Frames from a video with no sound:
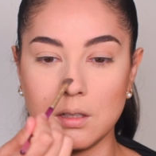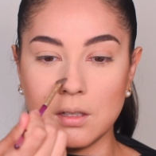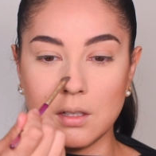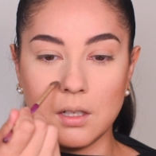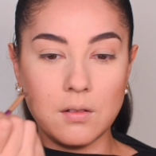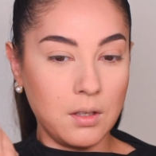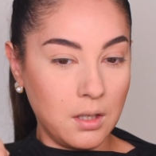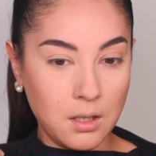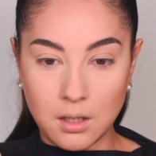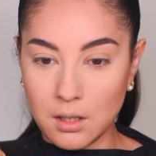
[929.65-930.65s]
kind of
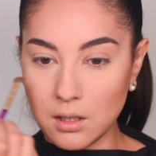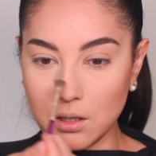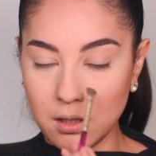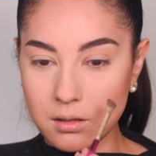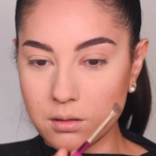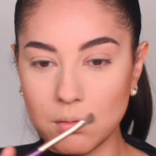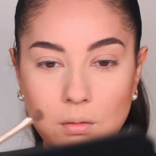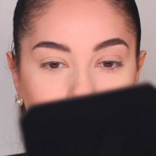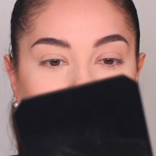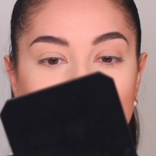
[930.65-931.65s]
contour.